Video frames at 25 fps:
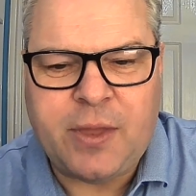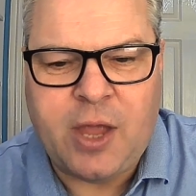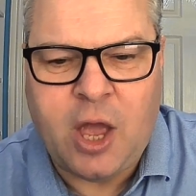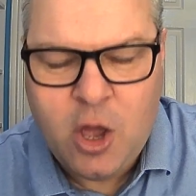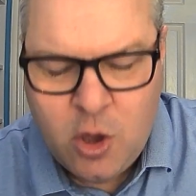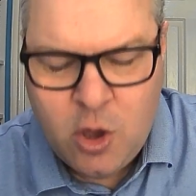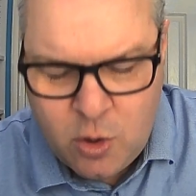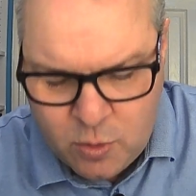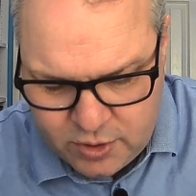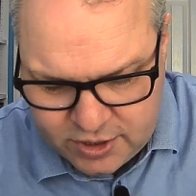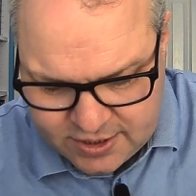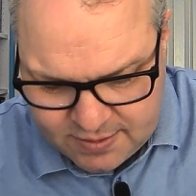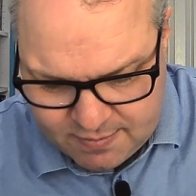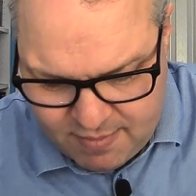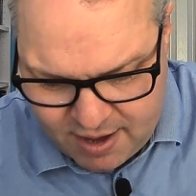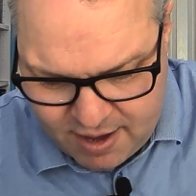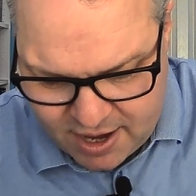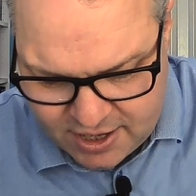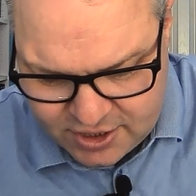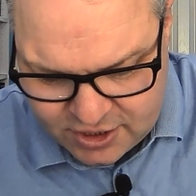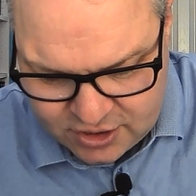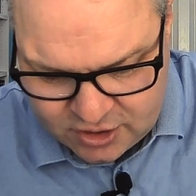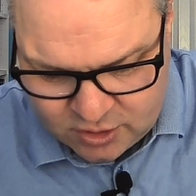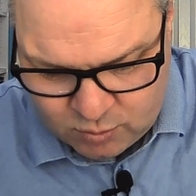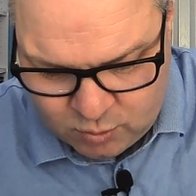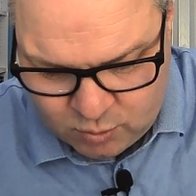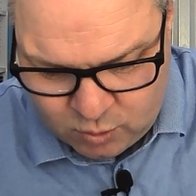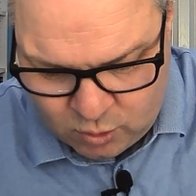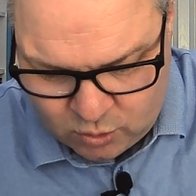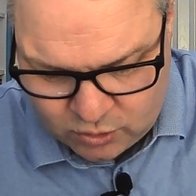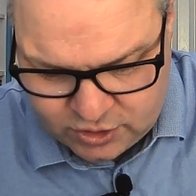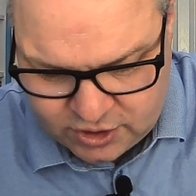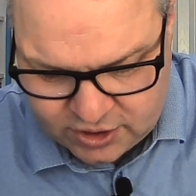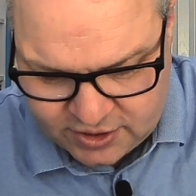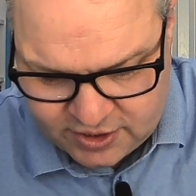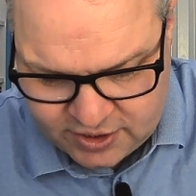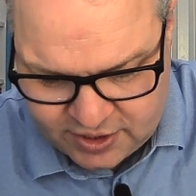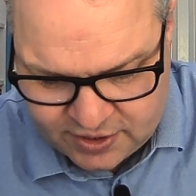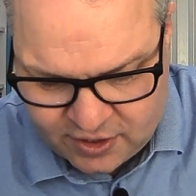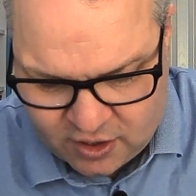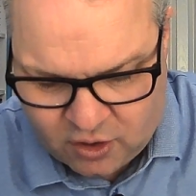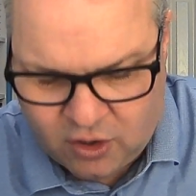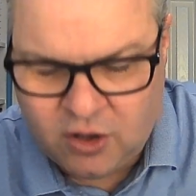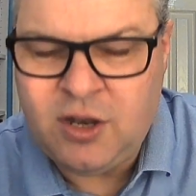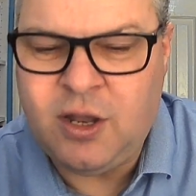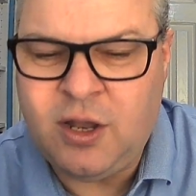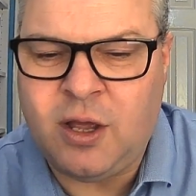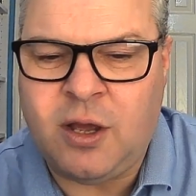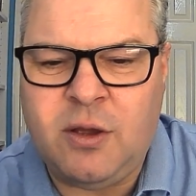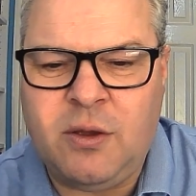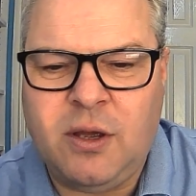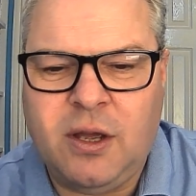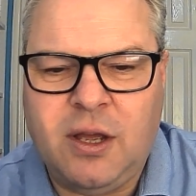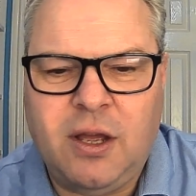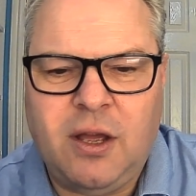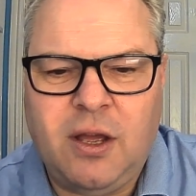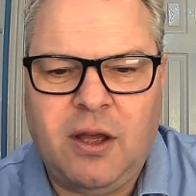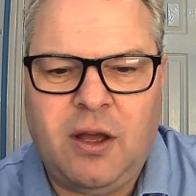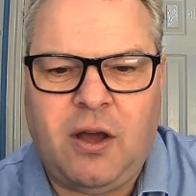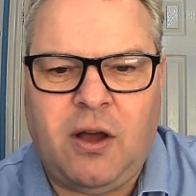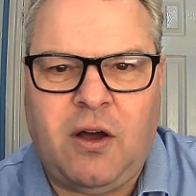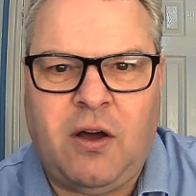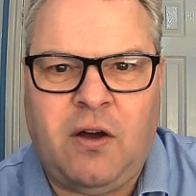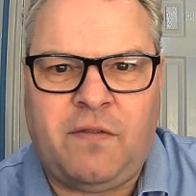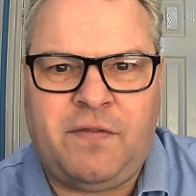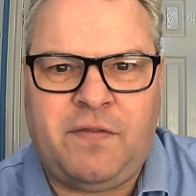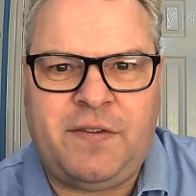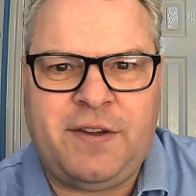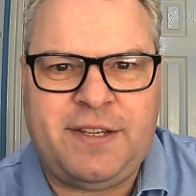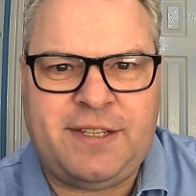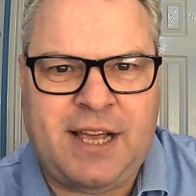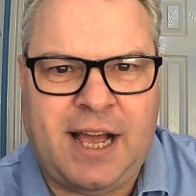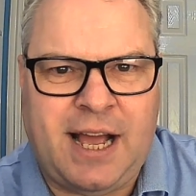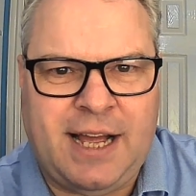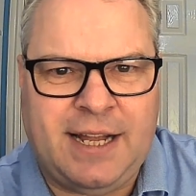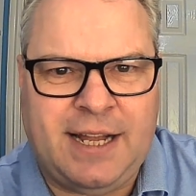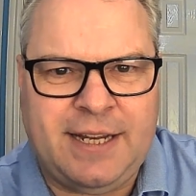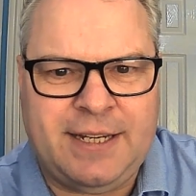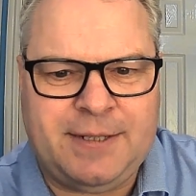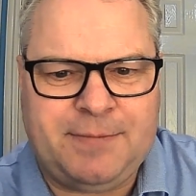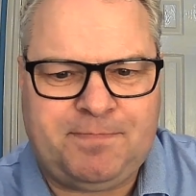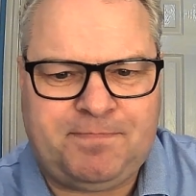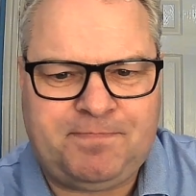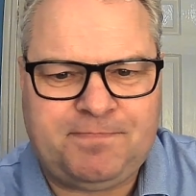Who has measured the waters in the hollow of his hand?